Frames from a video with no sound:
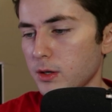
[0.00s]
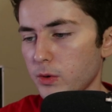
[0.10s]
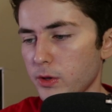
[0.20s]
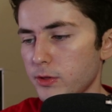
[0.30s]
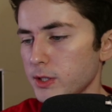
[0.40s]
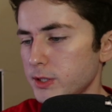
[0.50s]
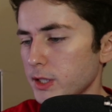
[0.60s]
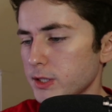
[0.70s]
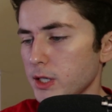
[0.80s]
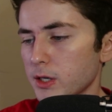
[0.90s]
With the
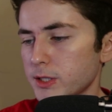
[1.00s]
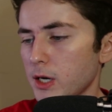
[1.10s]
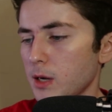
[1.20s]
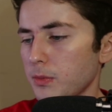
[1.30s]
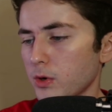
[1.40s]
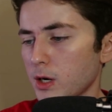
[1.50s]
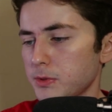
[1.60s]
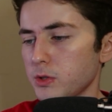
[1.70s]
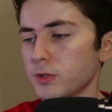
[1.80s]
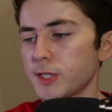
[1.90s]
6-seater setup, we're up
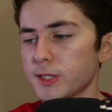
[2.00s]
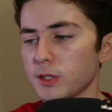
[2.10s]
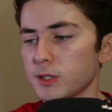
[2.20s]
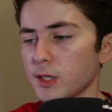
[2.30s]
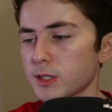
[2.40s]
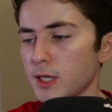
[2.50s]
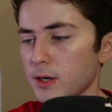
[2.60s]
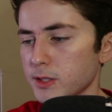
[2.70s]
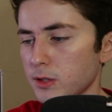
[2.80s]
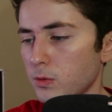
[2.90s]
to
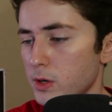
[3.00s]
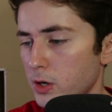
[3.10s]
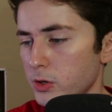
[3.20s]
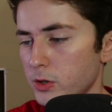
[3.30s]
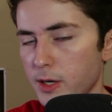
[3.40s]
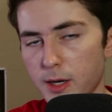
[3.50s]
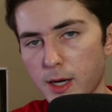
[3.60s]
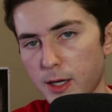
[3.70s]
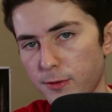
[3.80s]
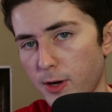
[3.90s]

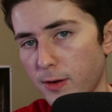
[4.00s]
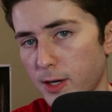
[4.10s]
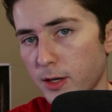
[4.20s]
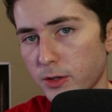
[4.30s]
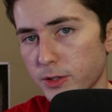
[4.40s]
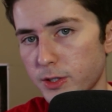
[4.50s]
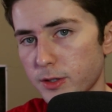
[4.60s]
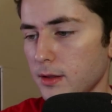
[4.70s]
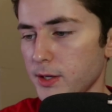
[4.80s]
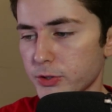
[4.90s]

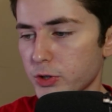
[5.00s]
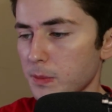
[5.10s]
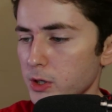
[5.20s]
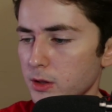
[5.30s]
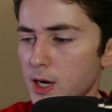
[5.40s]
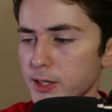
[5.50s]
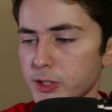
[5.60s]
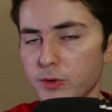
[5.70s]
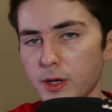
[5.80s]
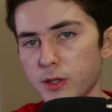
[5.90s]
$66,195. The Inscription locks
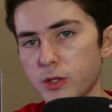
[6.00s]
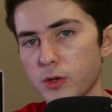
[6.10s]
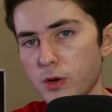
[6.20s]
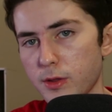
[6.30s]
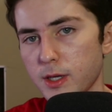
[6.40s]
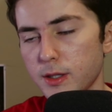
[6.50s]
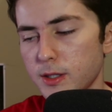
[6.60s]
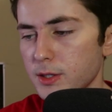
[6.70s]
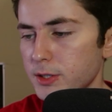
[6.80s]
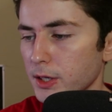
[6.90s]
you into the
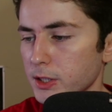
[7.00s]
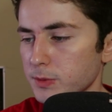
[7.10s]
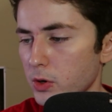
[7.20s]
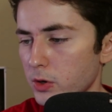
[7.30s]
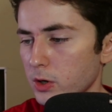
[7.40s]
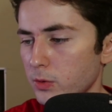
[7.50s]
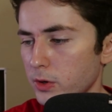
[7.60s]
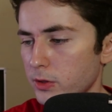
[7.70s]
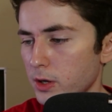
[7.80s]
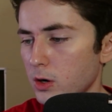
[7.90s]
T6 motor
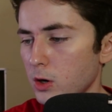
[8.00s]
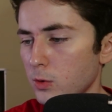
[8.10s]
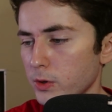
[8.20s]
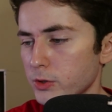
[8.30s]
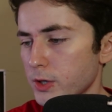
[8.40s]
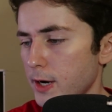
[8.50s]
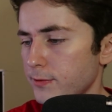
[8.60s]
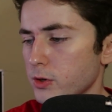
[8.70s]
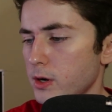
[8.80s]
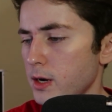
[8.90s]
with an all-wheel
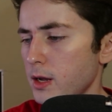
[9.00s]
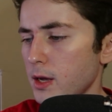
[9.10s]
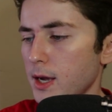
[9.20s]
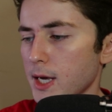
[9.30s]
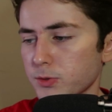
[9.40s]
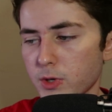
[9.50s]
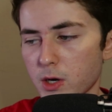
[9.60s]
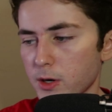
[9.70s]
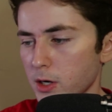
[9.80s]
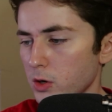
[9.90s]
drivetrain, as we
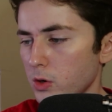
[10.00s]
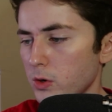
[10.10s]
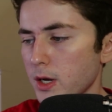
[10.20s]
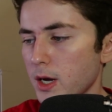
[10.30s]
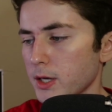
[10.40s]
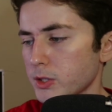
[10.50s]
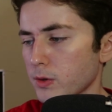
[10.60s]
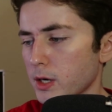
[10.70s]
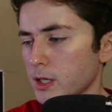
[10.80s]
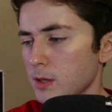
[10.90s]
already knew, so we're
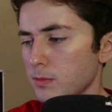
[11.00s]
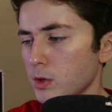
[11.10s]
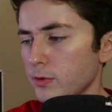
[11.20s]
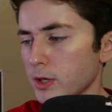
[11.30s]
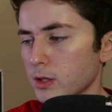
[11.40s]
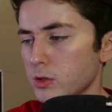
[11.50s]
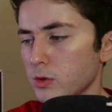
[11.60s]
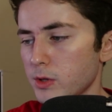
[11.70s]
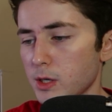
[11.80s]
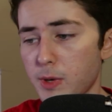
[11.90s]
going to keep moving
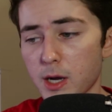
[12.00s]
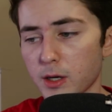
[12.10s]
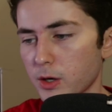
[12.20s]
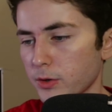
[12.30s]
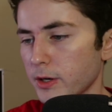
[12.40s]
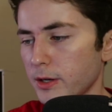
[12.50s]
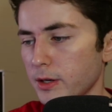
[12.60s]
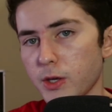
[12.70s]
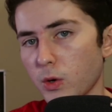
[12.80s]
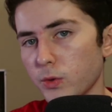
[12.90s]
to the paint color.
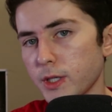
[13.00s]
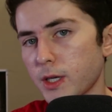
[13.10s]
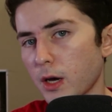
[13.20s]
The only